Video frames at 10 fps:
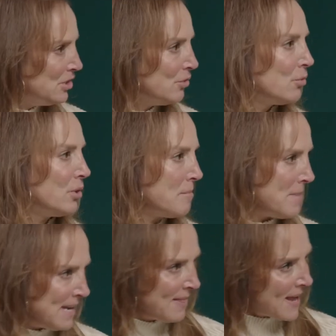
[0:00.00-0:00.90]
you
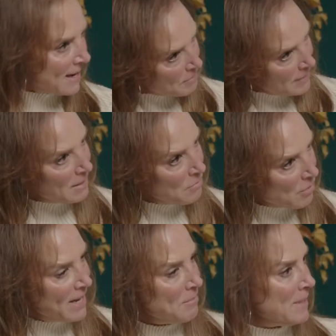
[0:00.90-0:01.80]
remain that
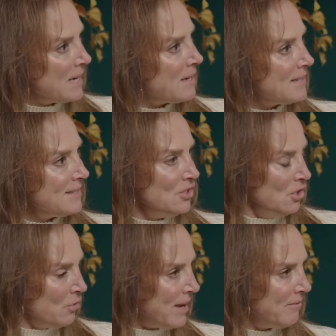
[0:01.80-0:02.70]
way? Because
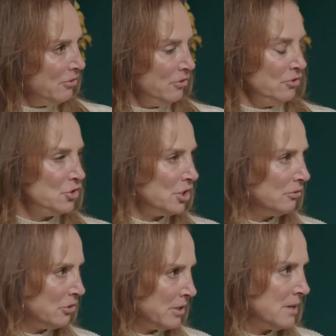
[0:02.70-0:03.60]
you have
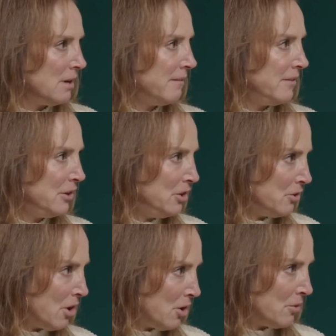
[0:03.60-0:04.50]
children of
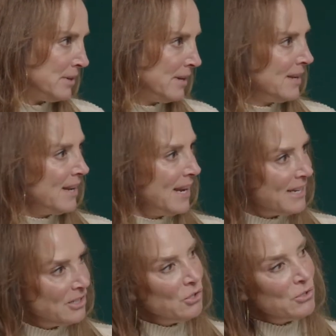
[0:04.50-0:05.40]
your own,
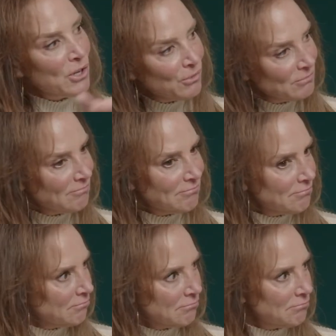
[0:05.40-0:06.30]
and you
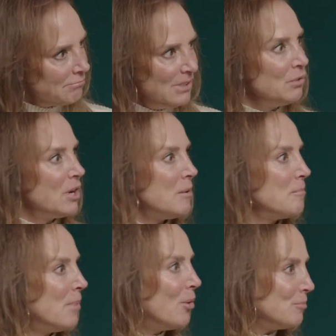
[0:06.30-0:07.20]

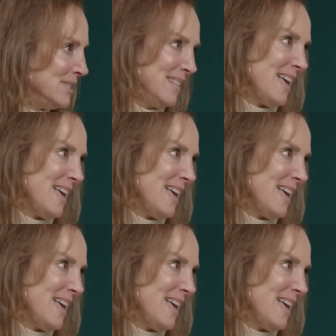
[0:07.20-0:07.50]
come home to